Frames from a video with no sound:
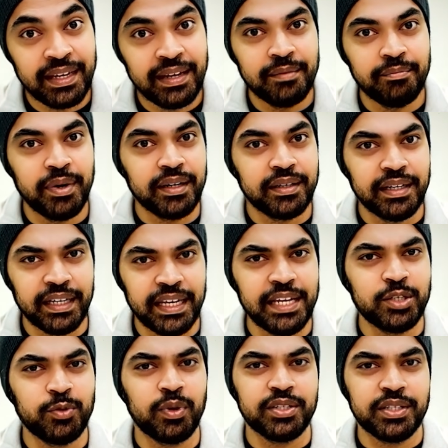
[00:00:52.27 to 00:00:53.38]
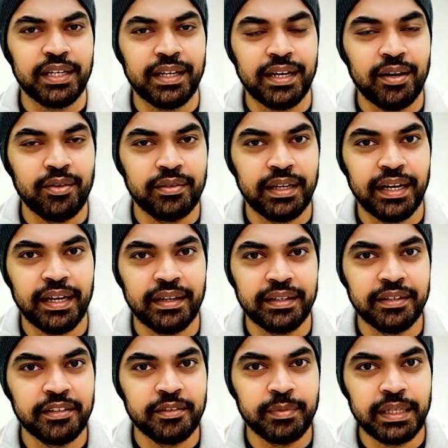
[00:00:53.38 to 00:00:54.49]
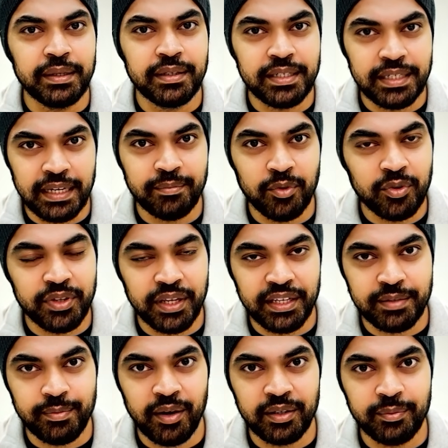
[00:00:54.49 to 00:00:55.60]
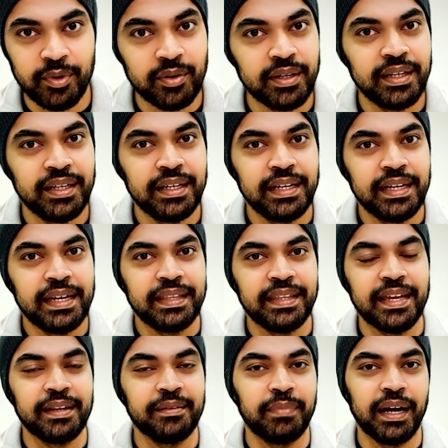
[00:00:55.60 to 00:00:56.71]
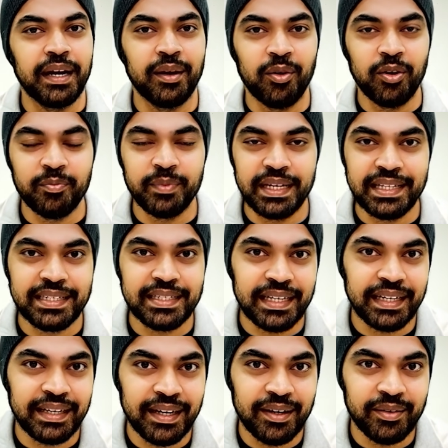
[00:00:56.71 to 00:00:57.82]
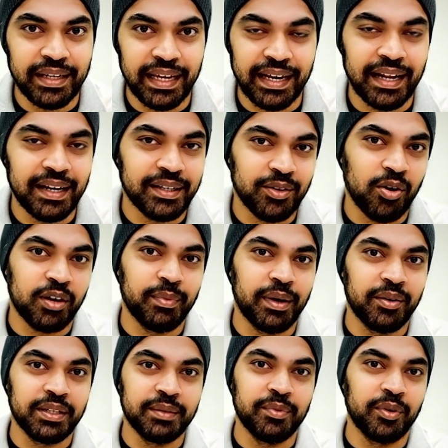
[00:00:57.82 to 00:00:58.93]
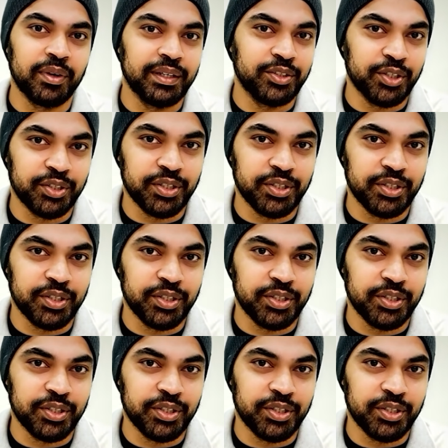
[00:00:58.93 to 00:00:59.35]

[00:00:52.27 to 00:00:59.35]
But in case you want to stick around and hear me say more things about the book, then by all means, stick around and I'll talk about the book in just a